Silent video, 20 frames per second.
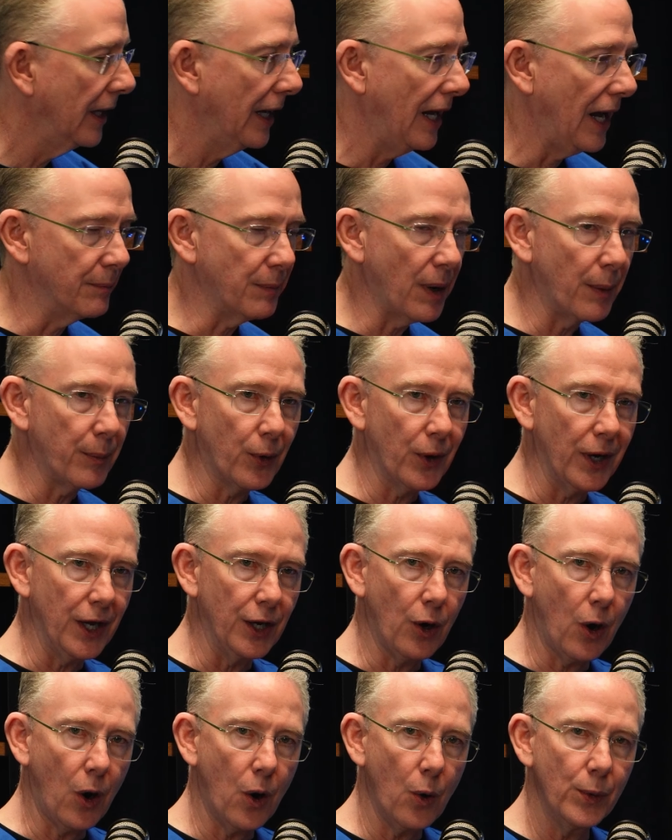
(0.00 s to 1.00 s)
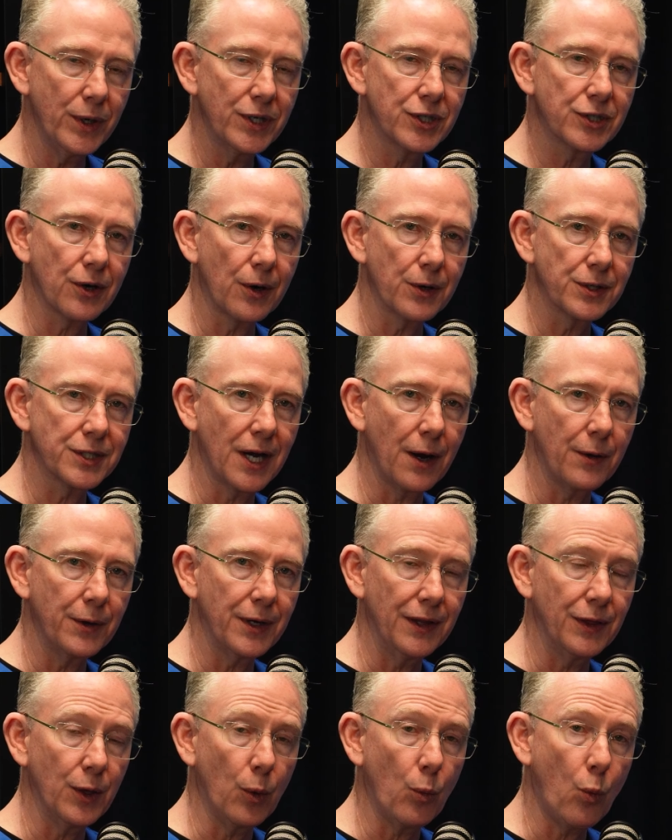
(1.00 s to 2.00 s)
And remember, it always starts out
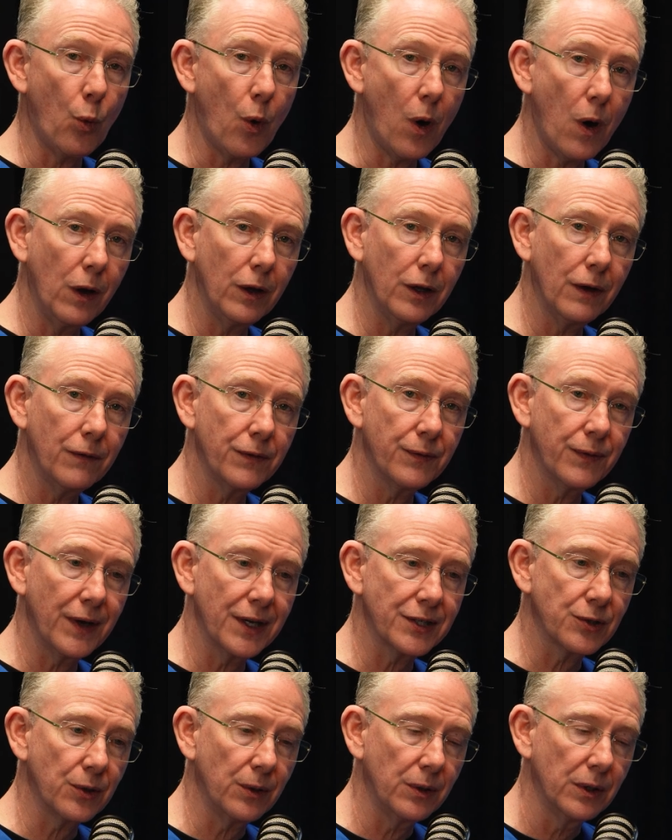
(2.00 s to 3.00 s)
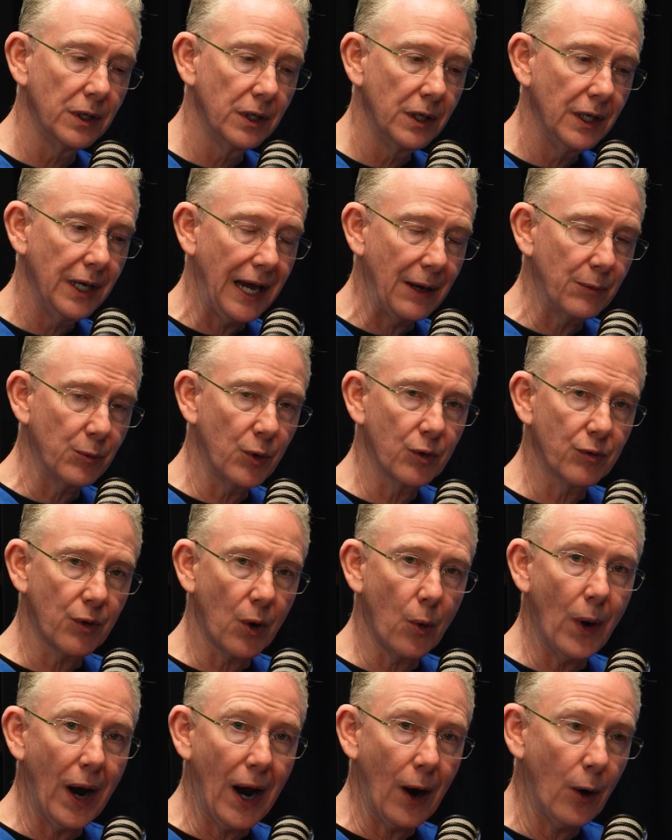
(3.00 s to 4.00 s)
in the wall of the vessel and will
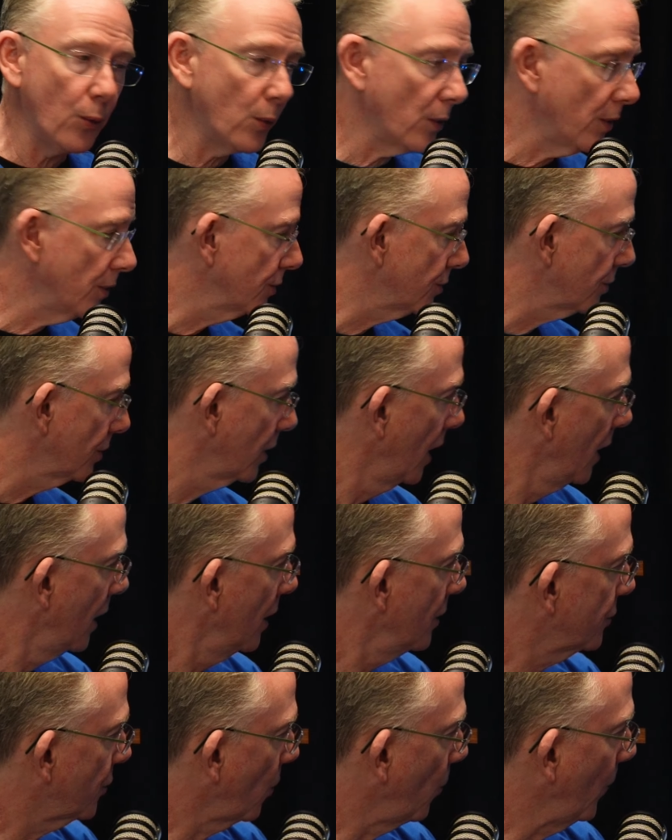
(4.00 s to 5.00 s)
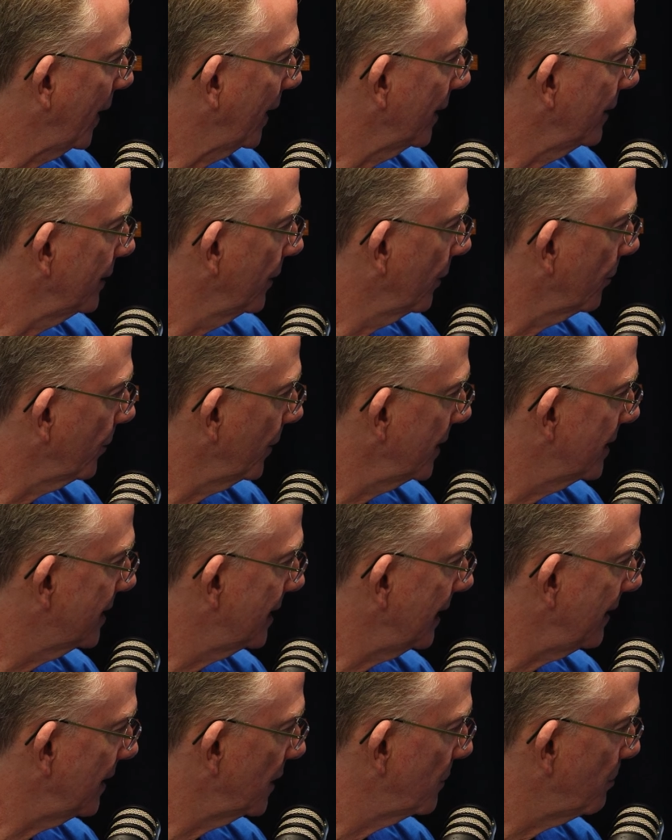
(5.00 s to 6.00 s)
grow outwards. So we can literally
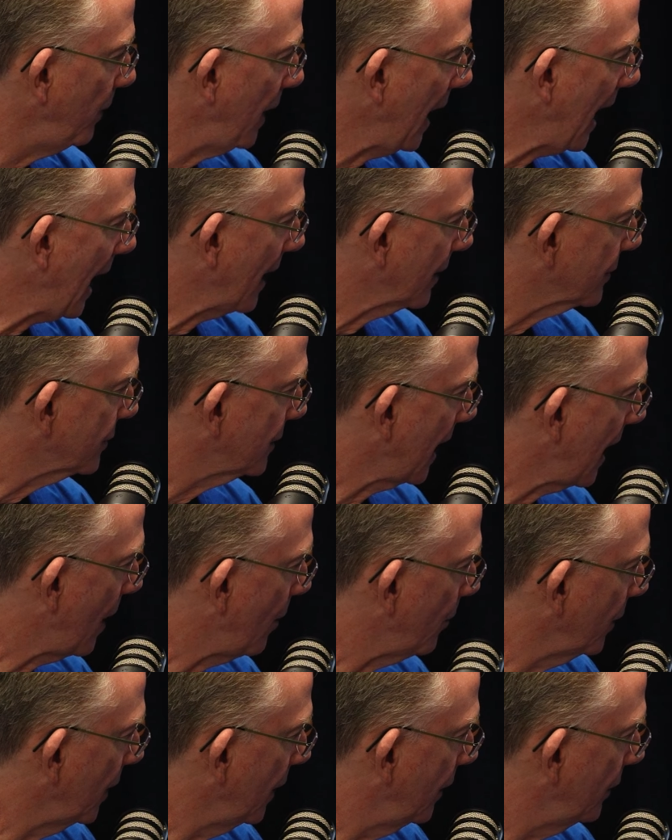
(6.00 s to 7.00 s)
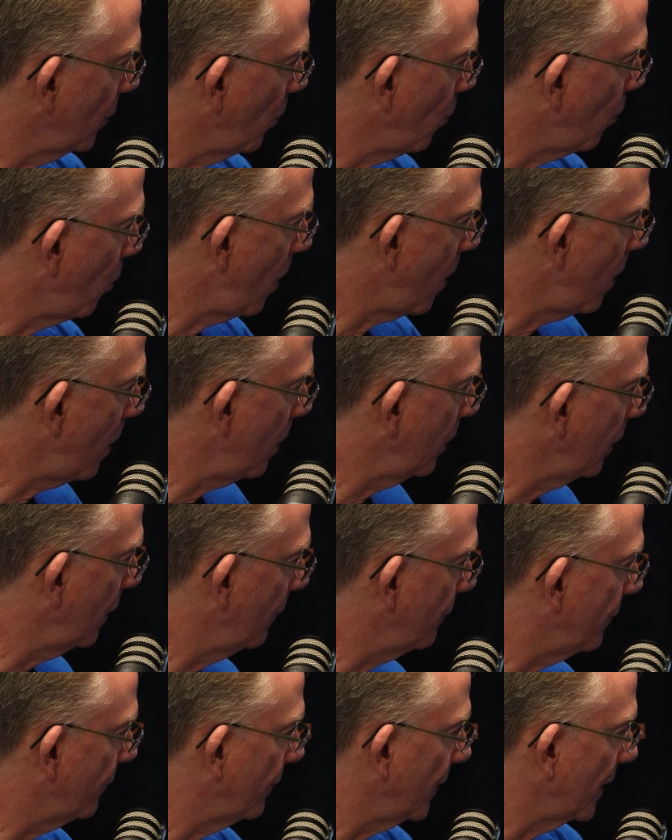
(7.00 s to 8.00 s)
see these plaques out in the wall
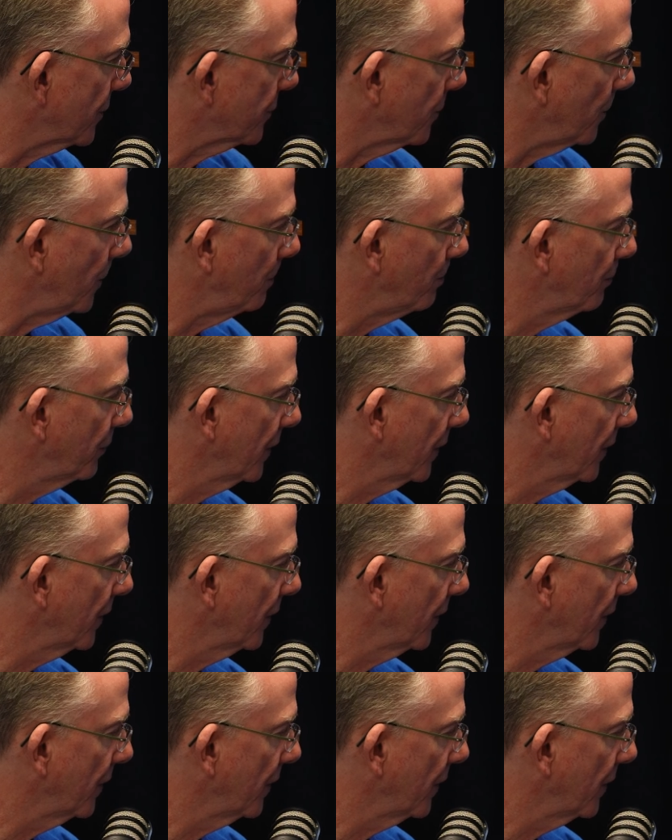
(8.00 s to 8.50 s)
of the vessel.